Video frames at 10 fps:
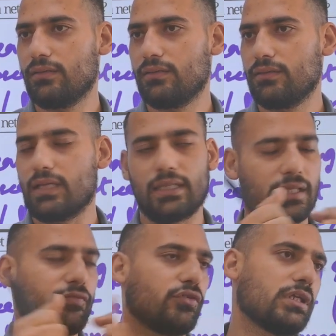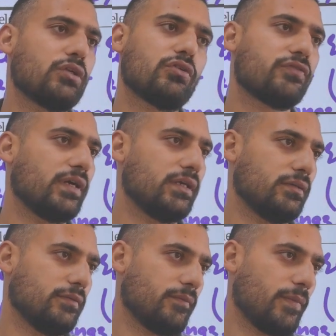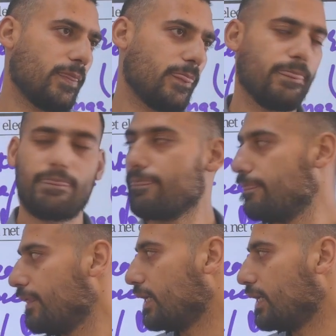And therefore, they don't fight. That